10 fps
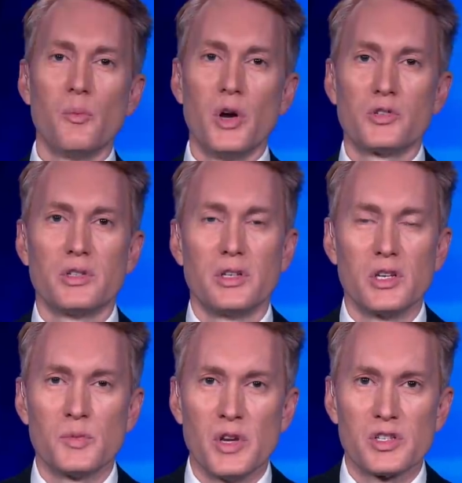no motion to
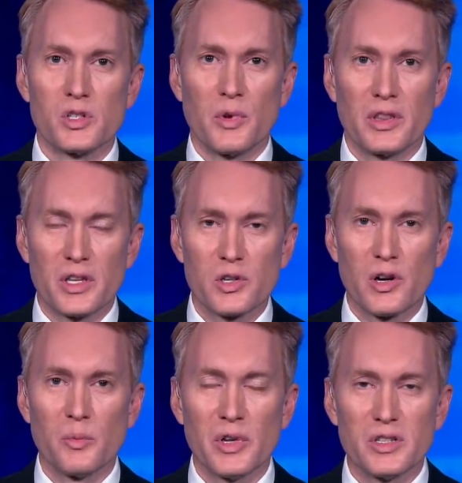dismiss this week. That's
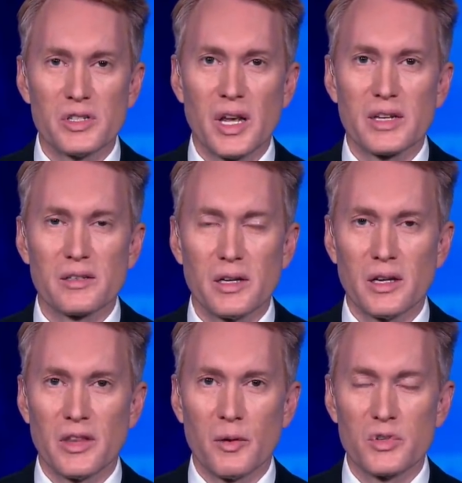already been set.
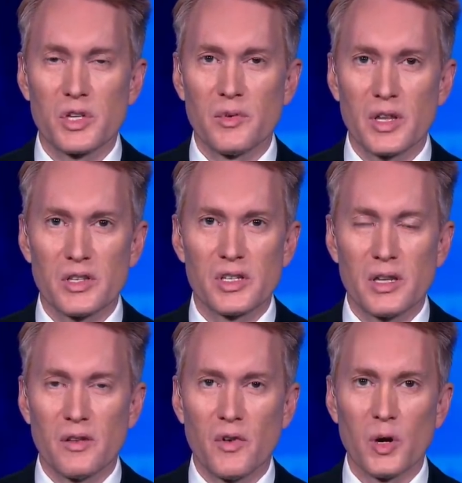Uh, that was something that's
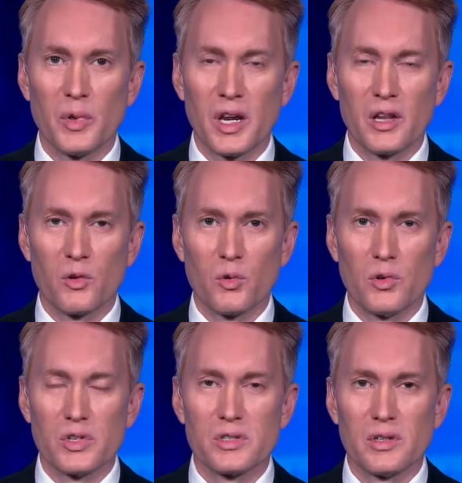said in the very beginning of the
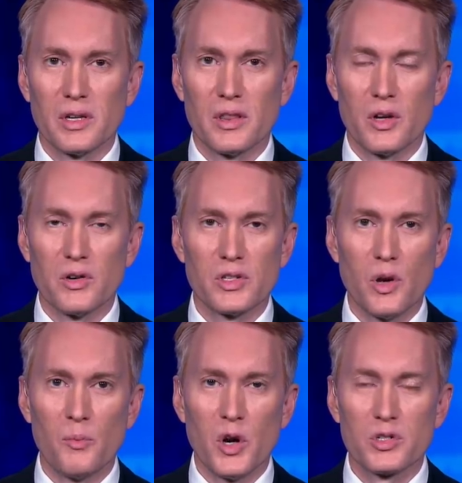rules. Uh, there is
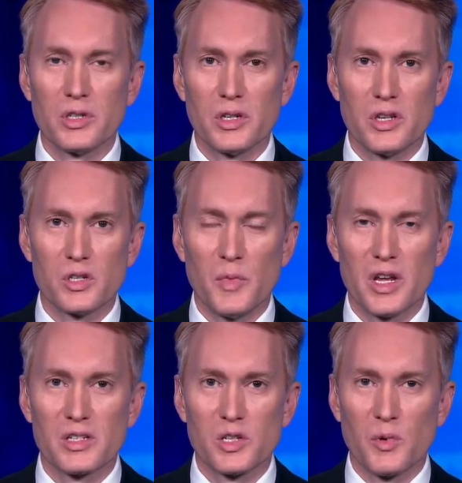no motion to
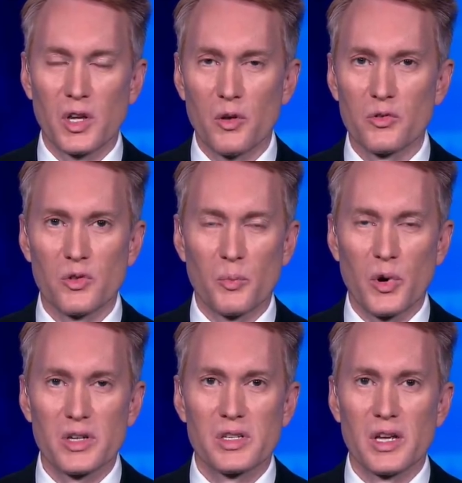dismiss. As we go through the
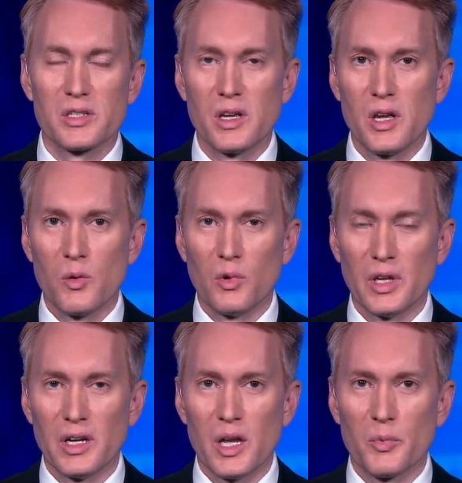process, well, the
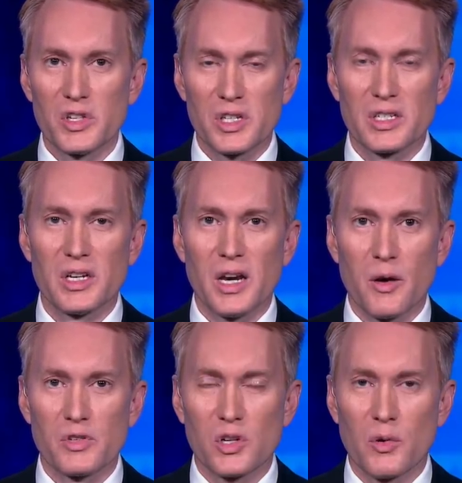we'll end up with 16 can...
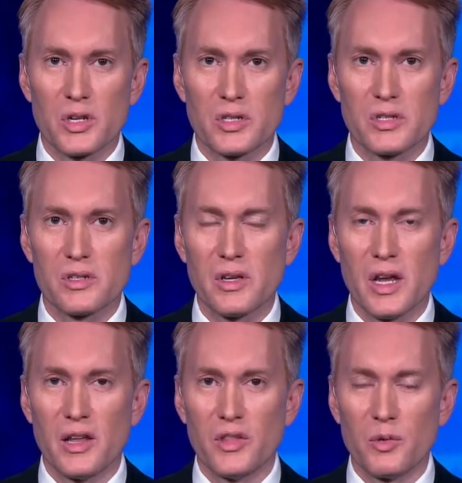hours of questions,
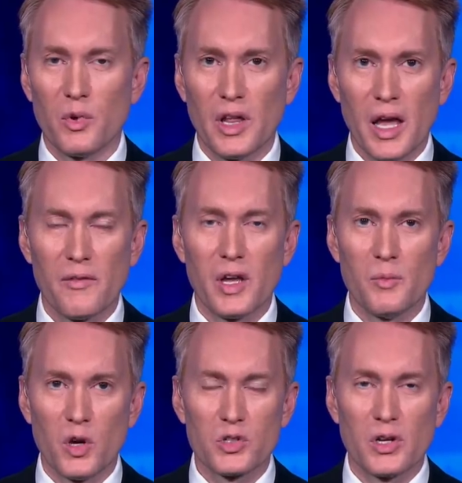and then we'll have a
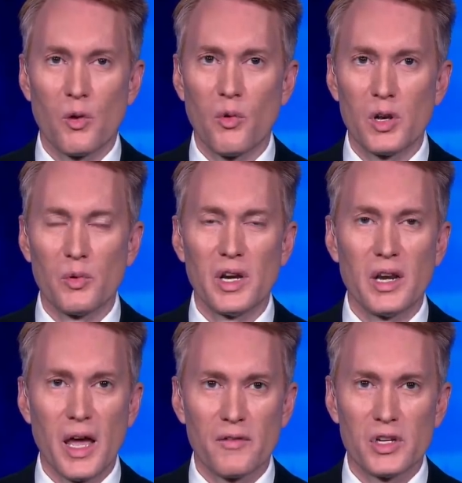motion on when we
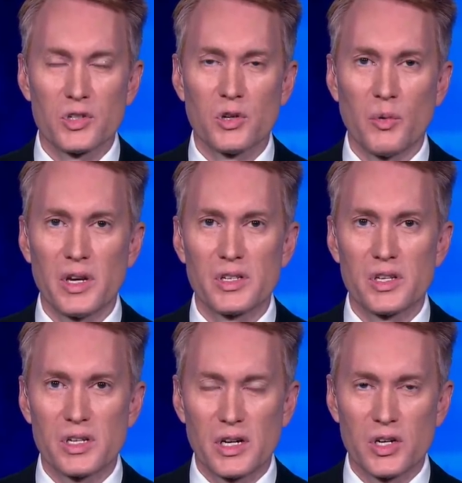need to have additional
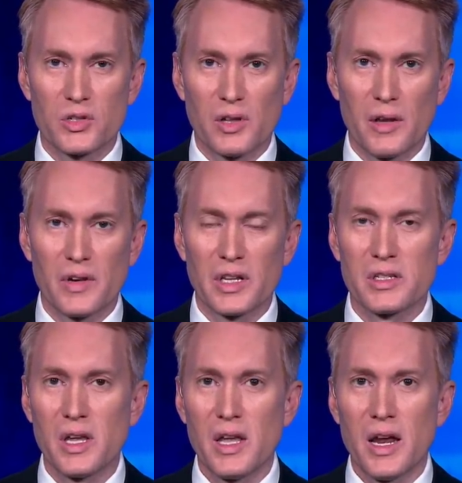witnesses and additional
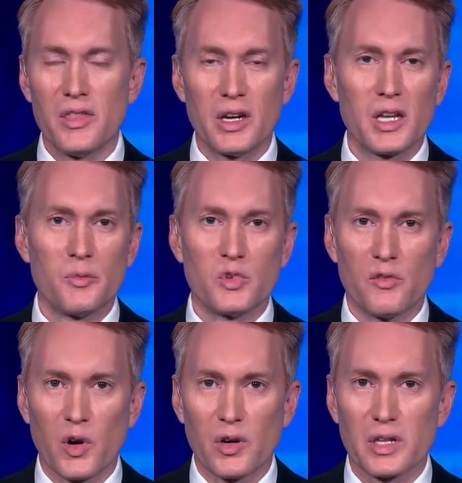evidence, and then come to
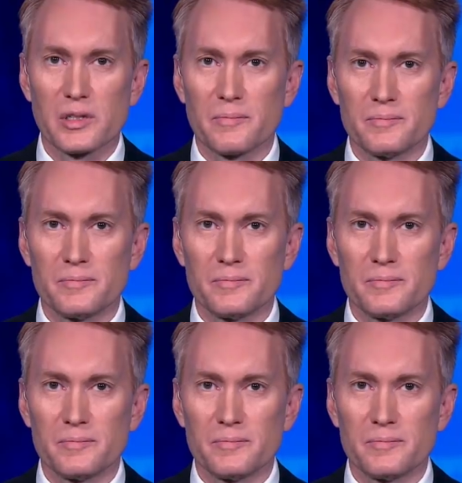a verdict.